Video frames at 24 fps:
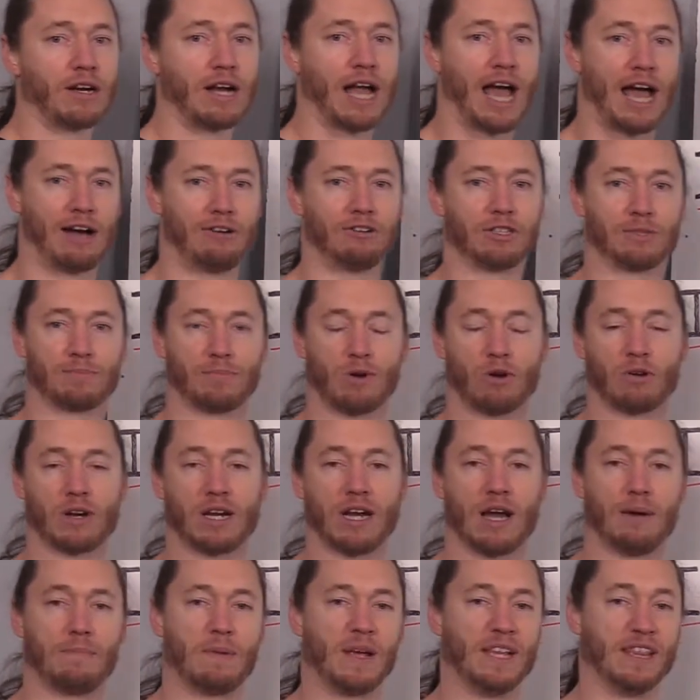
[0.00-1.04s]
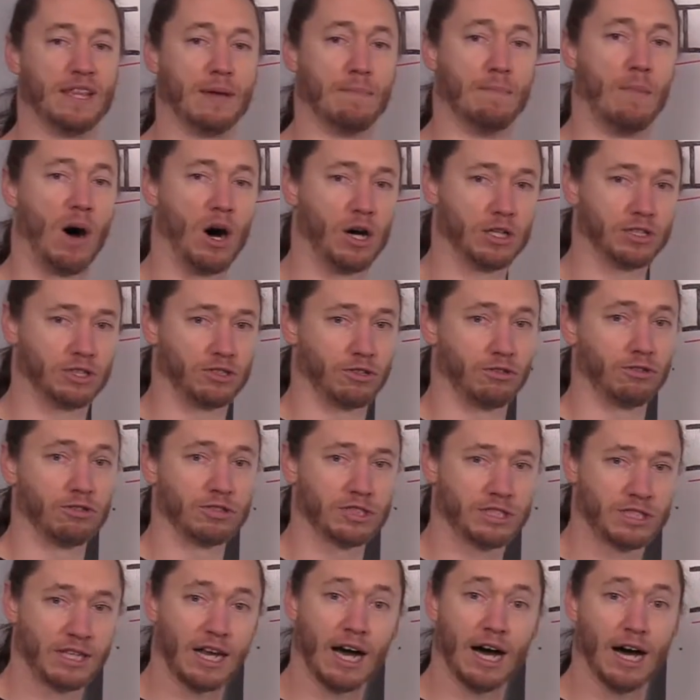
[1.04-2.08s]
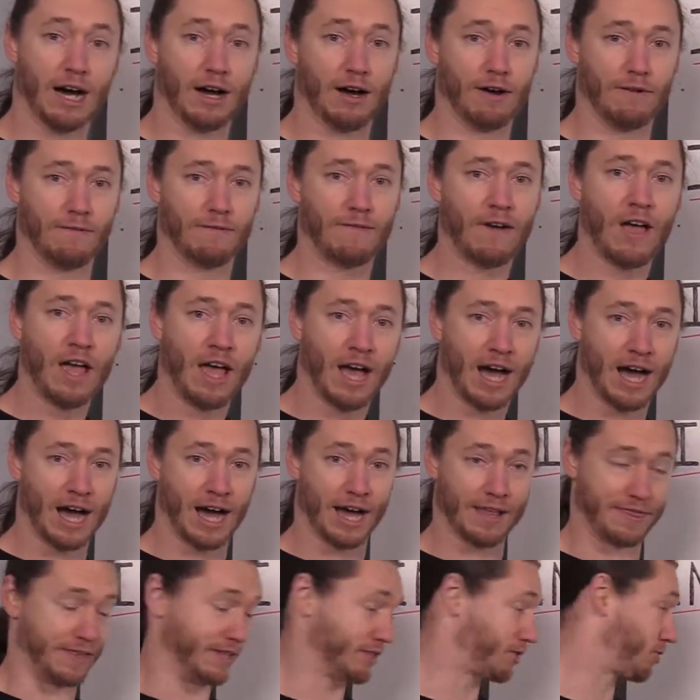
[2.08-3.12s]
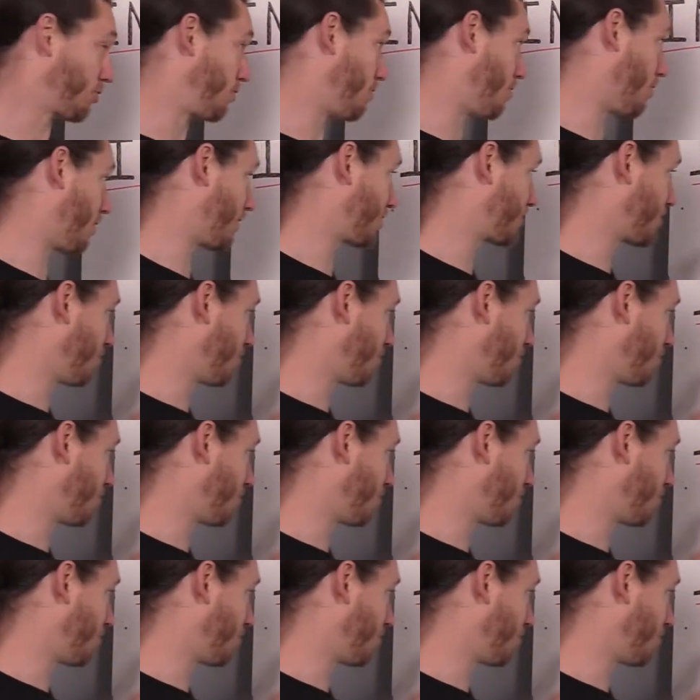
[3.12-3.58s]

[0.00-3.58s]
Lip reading: how it's broken up in the modules of this course.